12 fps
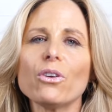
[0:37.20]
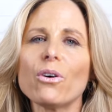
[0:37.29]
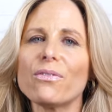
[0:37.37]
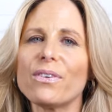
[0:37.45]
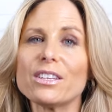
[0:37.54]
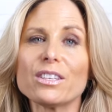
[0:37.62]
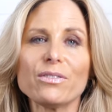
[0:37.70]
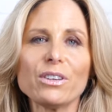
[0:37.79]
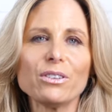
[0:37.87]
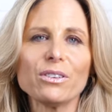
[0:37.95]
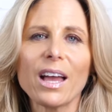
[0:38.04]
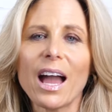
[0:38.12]
no offense if
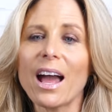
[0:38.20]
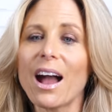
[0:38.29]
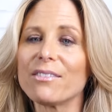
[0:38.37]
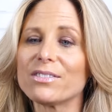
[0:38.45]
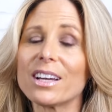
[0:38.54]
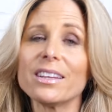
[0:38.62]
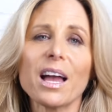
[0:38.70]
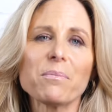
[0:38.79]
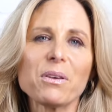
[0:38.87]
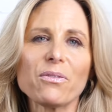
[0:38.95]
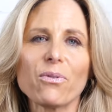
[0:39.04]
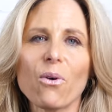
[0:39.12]
you do that. I've done that
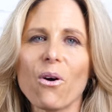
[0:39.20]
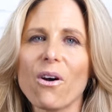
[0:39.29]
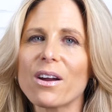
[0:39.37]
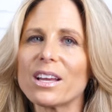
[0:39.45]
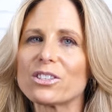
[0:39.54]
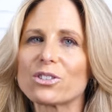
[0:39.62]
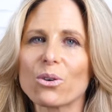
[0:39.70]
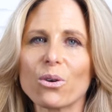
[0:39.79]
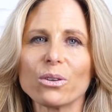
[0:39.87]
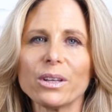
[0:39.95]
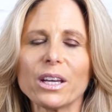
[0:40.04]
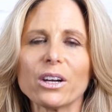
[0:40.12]
before. It's
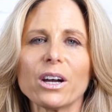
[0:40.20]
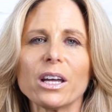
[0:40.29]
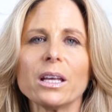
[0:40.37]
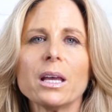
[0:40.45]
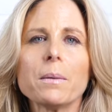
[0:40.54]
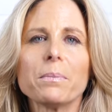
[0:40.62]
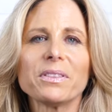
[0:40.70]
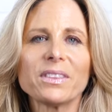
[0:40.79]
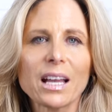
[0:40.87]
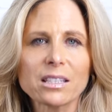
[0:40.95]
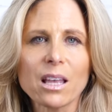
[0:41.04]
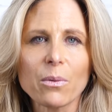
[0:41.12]
totally good, but
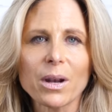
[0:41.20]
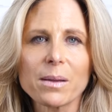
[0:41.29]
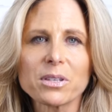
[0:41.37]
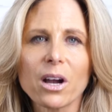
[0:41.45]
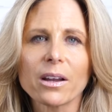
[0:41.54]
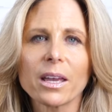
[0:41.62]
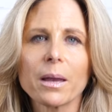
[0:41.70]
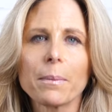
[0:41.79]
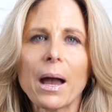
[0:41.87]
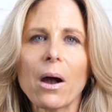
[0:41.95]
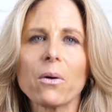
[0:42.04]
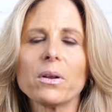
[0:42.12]
that's not what I'm talking
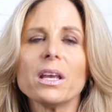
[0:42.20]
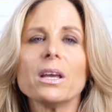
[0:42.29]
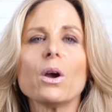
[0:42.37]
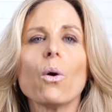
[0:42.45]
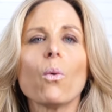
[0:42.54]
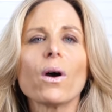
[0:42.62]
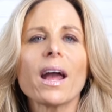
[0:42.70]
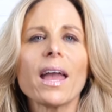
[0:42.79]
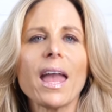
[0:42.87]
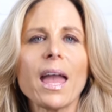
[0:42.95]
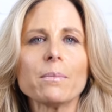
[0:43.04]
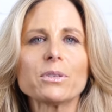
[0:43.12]
about. What I
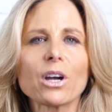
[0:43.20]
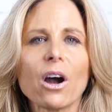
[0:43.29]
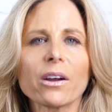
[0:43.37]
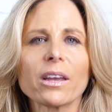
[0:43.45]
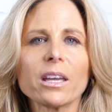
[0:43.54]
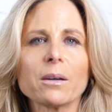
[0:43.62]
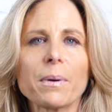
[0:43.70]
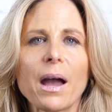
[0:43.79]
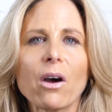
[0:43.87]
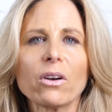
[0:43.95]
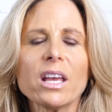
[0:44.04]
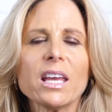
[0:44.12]
am talking
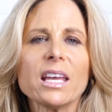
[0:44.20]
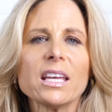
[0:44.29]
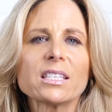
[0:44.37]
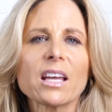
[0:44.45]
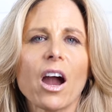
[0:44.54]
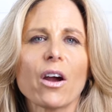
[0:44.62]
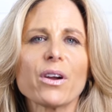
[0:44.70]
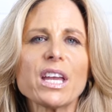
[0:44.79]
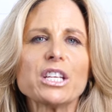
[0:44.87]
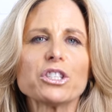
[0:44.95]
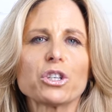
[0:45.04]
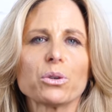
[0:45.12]
about is our
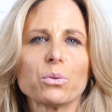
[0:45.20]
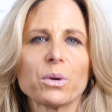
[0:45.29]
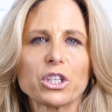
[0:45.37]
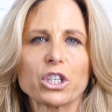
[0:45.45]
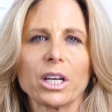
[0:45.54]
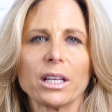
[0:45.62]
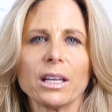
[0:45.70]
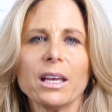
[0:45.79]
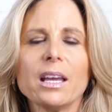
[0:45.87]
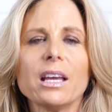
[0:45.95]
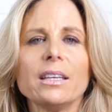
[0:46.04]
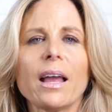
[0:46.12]
intuition.
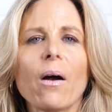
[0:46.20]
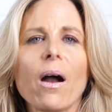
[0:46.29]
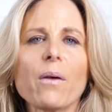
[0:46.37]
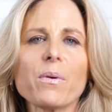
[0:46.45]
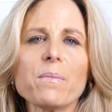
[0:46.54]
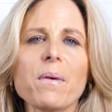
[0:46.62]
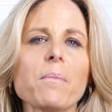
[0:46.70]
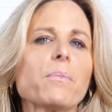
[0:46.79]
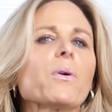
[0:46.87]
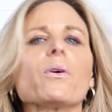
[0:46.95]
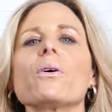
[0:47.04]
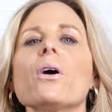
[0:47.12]
Now, I
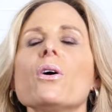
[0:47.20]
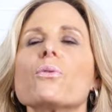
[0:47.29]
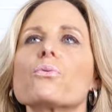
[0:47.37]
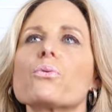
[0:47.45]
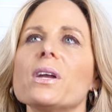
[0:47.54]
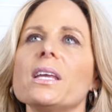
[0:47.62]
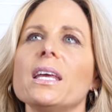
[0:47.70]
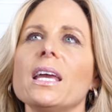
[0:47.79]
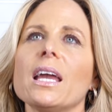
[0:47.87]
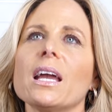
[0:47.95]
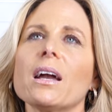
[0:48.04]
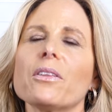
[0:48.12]
remember
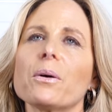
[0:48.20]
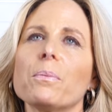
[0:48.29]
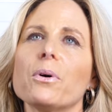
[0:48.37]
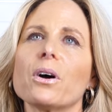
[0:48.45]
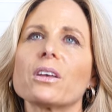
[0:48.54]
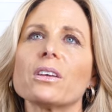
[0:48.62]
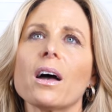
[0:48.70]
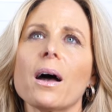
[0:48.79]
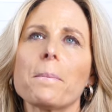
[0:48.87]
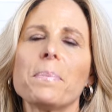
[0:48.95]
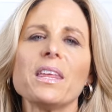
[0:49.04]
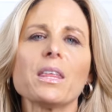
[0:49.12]
reading the book
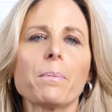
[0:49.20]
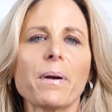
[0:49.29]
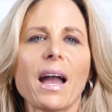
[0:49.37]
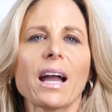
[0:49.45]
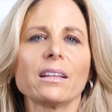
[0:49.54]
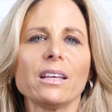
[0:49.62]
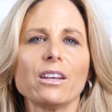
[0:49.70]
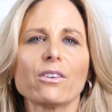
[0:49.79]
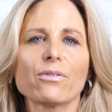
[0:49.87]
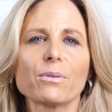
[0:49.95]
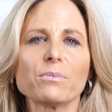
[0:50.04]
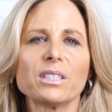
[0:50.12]
Be the Pack
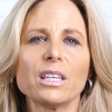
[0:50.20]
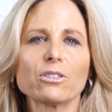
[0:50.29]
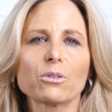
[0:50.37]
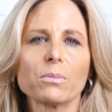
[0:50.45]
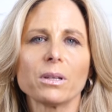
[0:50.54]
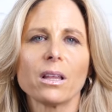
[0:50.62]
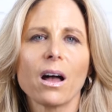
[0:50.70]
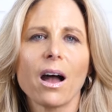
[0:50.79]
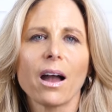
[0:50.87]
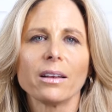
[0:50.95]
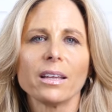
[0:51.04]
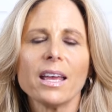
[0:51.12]
Leader from Cesar
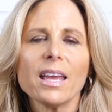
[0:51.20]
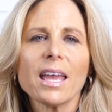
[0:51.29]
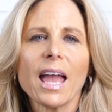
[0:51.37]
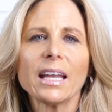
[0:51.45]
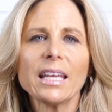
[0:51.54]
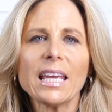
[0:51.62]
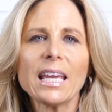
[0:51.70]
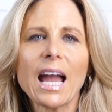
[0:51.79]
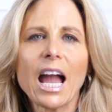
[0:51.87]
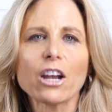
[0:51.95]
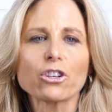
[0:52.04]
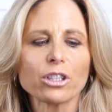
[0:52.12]
Milan, and he
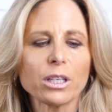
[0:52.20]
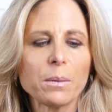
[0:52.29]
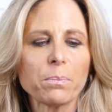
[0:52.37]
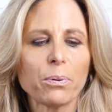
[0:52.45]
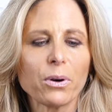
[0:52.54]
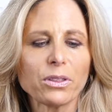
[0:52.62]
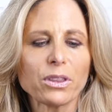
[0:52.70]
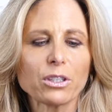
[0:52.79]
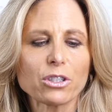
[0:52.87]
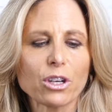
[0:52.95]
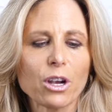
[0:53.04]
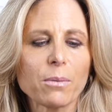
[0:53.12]
actually put the
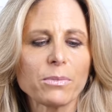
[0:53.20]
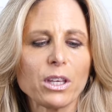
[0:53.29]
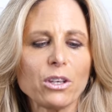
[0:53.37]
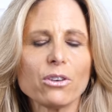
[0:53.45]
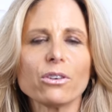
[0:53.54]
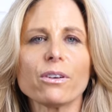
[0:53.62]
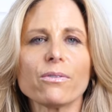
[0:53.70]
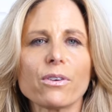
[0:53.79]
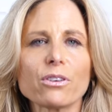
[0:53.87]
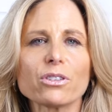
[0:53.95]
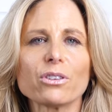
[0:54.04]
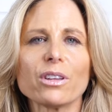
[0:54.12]
term the
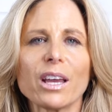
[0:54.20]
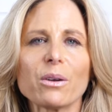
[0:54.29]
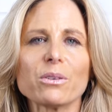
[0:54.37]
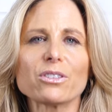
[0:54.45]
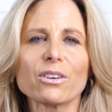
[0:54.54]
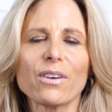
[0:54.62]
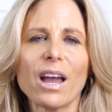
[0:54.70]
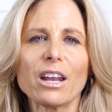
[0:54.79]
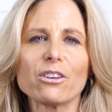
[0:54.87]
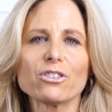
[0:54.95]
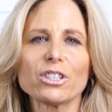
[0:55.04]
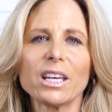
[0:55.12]
universal language of
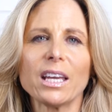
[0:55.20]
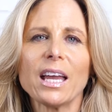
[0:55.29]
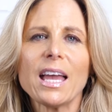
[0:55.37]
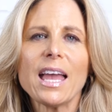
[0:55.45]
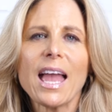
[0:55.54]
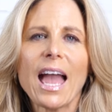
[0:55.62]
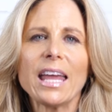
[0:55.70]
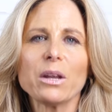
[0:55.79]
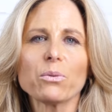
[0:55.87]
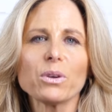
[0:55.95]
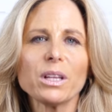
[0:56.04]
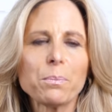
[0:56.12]
energy, and
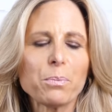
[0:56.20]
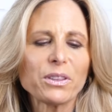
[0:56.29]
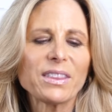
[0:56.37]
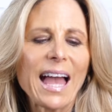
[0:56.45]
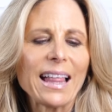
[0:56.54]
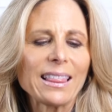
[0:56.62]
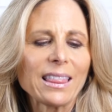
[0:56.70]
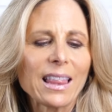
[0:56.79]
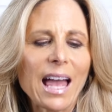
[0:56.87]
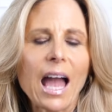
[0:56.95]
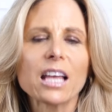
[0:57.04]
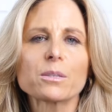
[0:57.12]
it really put that
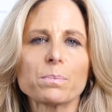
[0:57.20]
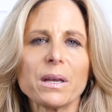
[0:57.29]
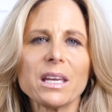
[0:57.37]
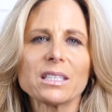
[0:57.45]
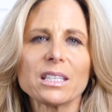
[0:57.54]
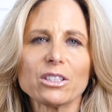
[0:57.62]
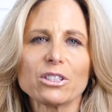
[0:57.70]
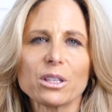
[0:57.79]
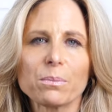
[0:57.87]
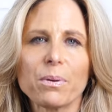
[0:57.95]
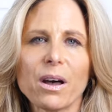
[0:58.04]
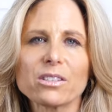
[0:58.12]
last piece into
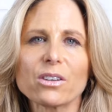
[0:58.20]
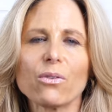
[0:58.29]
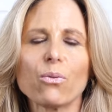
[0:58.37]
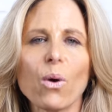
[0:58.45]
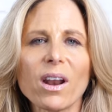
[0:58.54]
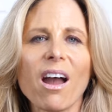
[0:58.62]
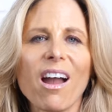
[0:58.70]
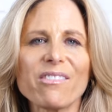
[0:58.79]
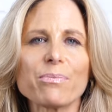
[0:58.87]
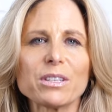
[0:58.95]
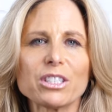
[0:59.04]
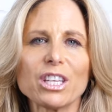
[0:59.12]
the puzzle of what
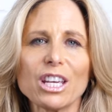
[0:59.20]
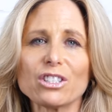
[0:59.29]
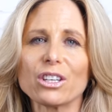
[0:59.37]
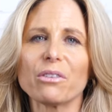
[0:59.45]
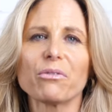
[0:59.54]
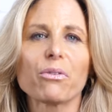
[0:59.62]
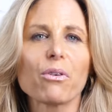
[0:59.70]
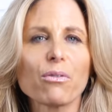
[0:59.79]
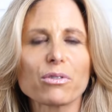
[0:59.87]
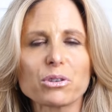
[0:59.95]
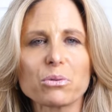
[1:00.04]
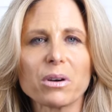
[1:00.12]
I've been teaching for
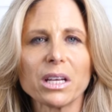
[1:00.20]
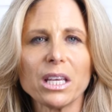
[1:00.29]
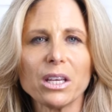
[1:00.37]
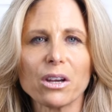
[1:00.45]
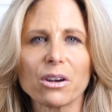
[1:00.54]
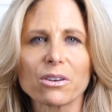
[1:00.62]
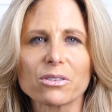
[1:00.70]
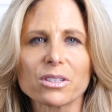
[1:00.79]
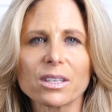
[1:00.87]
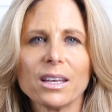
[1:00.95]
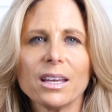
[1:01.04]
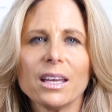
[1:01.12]
over 20
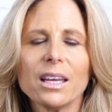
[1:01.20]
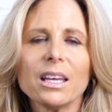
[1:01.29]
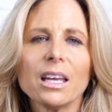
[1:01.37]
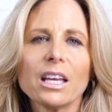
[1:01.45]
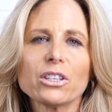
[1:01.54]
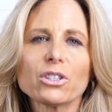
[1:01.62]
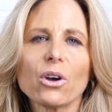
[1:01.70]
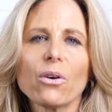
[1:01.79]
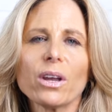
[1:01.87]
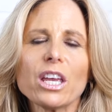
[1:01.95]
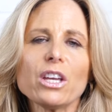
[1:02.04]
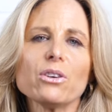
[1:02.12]
years. And
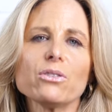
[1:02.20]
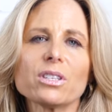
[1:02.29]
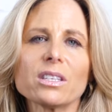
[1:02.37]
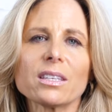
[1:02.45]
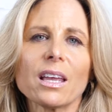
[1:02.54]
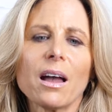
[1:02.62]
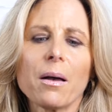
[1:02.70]
so he uses,